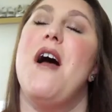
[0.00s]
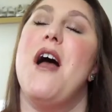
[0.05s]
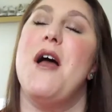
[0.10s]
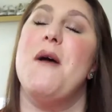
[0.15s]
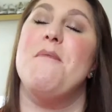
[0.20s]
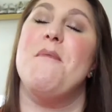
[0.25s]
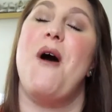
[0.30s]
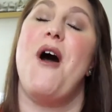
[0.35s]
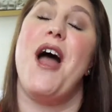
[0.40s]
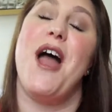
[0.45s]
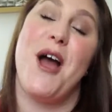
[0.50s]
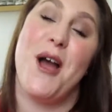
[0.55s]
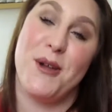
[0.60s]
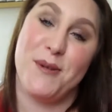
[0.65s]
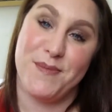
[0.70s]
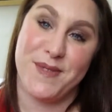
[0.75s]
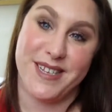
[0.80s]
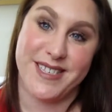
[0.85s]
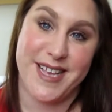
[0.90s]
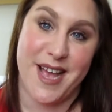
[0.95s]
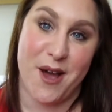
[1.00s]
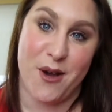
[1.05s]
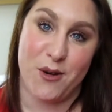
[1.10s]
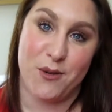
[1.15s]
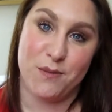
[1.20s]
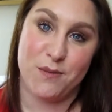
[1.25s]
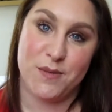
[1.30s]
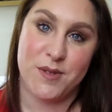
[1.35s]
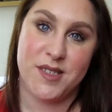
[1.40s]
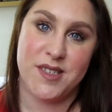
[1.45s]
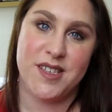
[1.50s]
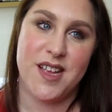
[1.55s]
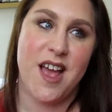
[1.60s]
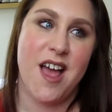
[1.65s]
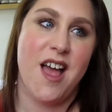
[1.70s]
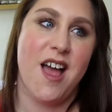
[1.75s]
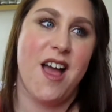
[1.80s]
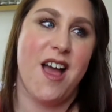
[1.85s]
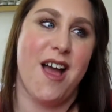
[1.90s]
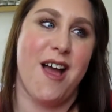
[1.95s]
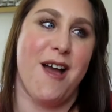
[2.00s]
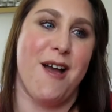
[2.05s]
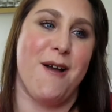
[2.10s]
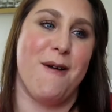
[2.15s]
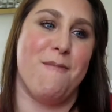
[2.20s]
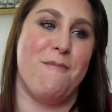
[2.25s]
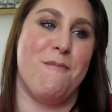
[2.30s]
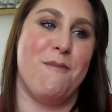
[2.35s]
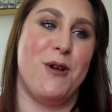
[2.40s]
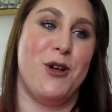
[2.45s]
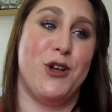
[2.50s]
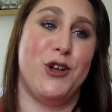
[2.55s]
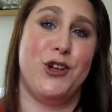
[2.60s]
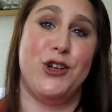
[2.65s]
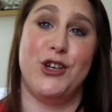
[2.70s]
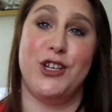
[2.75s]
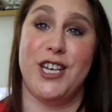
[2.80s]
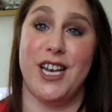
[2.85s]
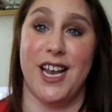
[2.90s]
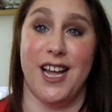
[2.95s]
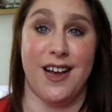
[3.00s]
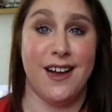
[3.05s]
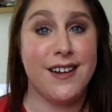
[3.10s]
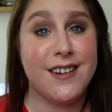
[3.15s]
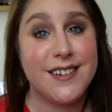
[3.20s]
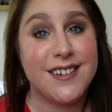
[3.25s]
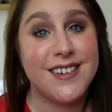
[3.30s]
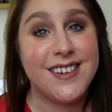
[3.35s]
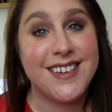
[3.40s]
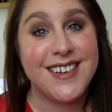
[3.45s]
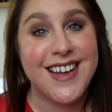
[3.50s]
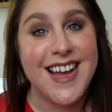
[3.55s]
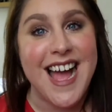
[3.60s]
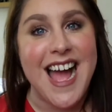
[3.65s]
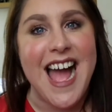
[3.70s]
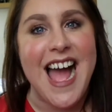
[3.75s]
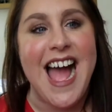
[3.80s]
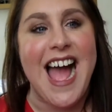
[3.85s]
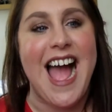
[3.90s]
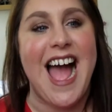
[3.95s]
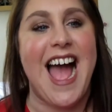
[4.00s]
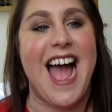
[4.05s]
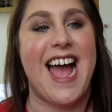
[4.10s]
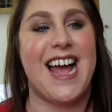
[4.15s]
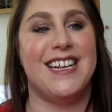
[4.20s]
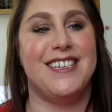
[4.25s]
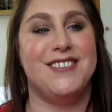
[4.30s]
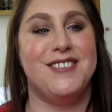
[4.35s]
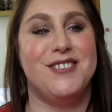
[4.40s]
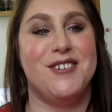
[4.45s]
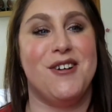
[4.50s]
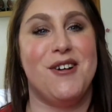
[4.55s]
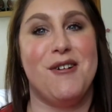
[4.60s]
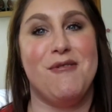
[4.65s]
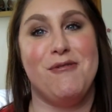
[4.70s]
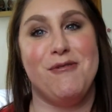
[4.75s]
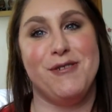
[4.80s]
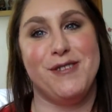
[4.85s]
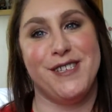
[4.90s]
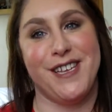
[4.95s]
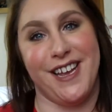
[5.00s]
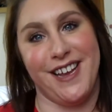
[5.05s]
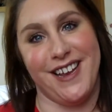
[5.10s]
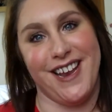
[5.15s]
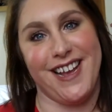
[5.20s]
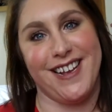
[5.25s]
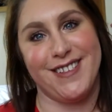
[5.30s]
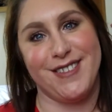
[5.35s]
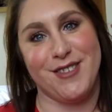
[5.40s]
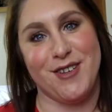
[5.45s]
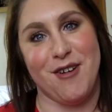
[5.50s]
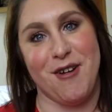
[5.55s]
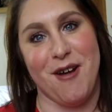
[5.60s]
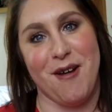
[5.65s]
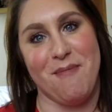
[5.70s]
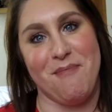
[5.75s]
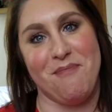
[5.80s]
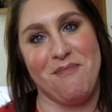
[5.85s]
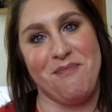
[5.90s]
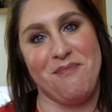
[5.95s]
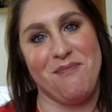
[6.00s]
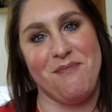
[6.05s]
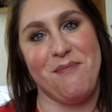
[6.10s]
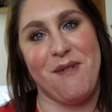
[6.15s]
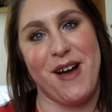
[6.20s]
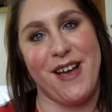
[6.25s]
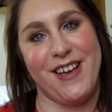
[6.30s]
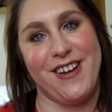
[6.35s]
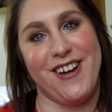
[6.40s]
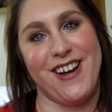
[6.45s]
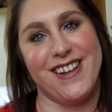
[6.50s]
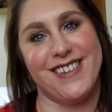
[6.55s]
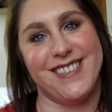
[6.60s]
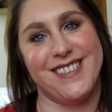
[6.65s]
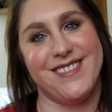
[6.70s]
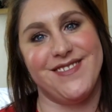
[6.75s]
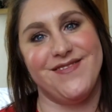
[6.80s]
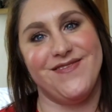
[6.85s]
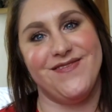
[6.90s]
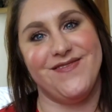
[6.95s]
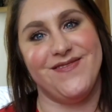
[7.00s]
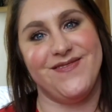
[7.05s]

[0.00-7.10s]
Um, I hope this helps. Um, good luck, and I will see you next time. Bye, guys.